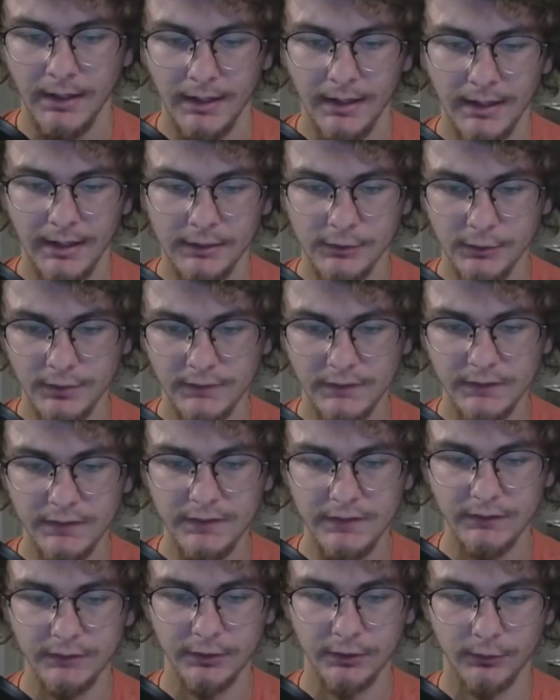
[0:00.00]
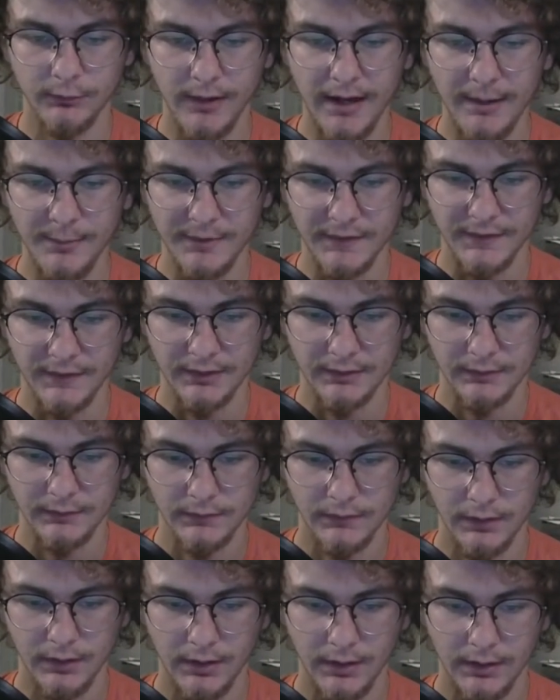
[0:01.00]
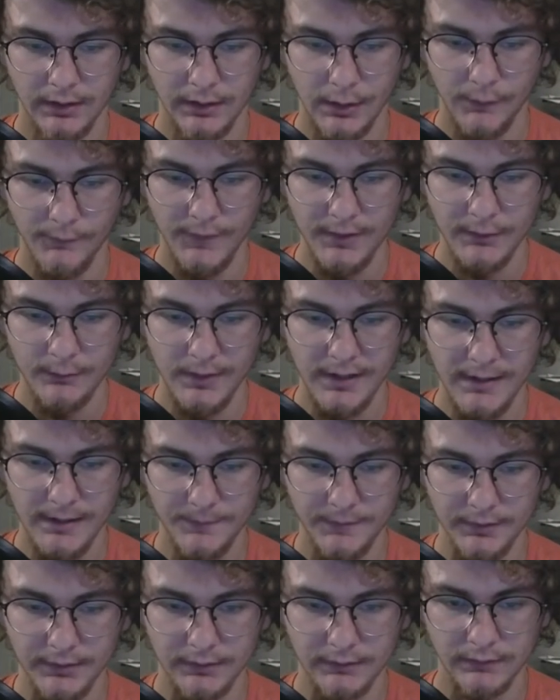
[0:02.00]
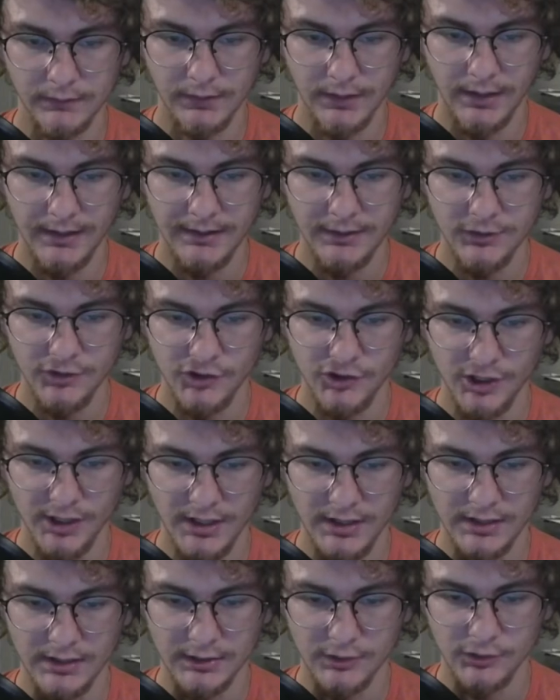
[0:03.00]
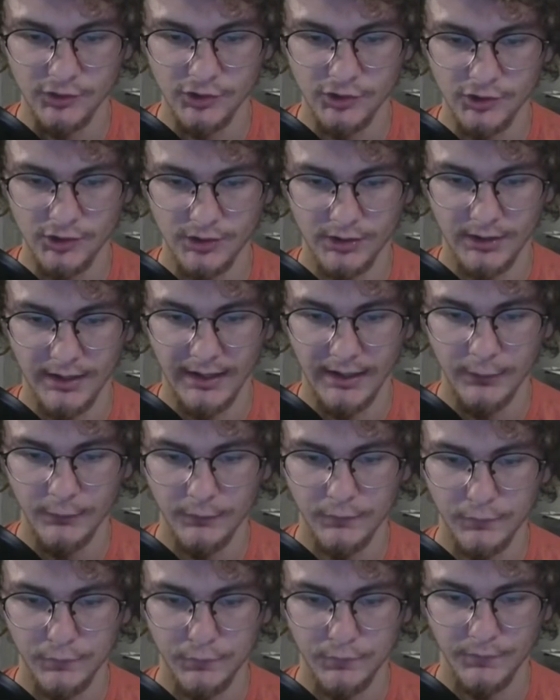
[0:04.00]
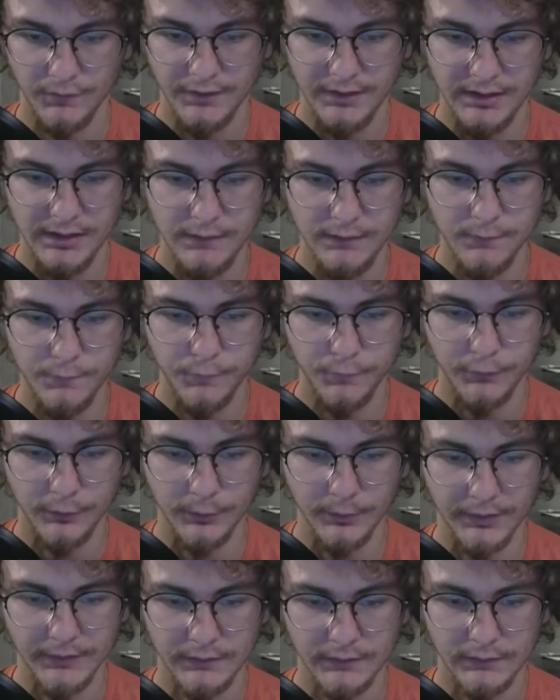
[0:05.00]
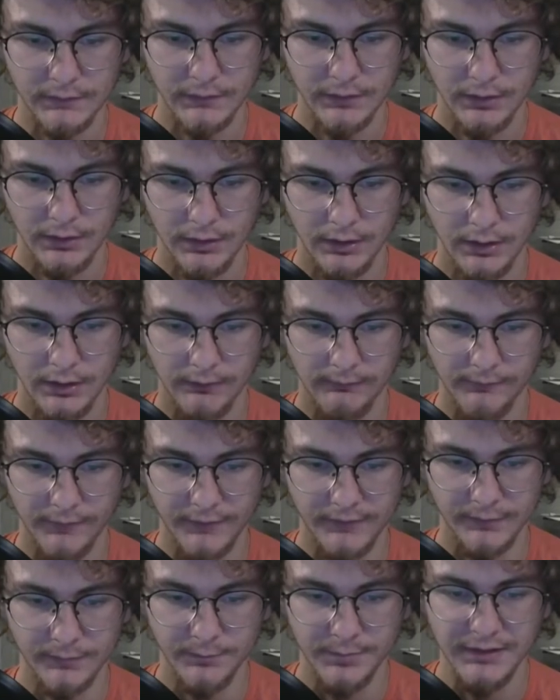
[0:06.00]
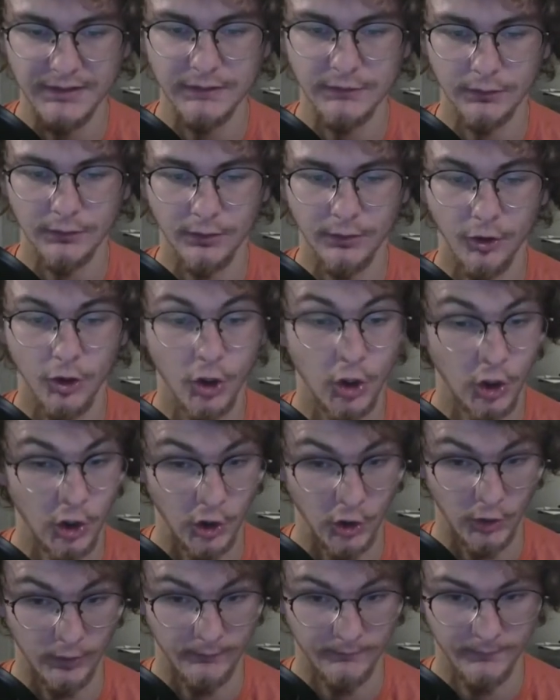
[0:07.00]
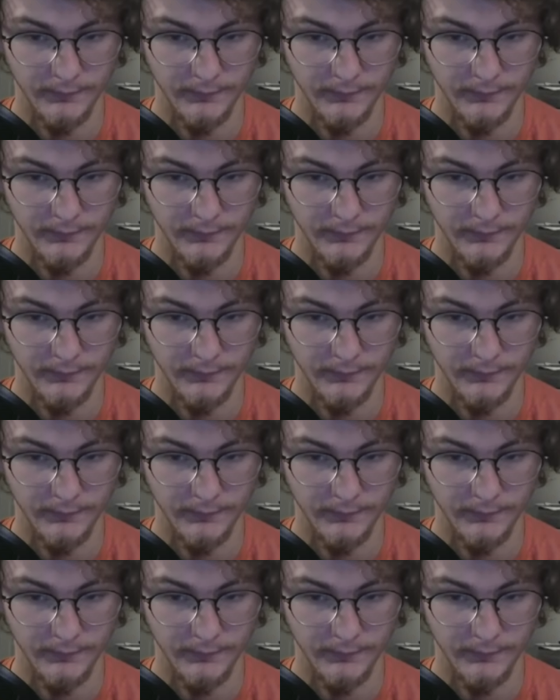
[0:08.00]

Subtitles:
And you can see these little grabby things. Now, if I grab these, I can change how the influence of this Bezier curve.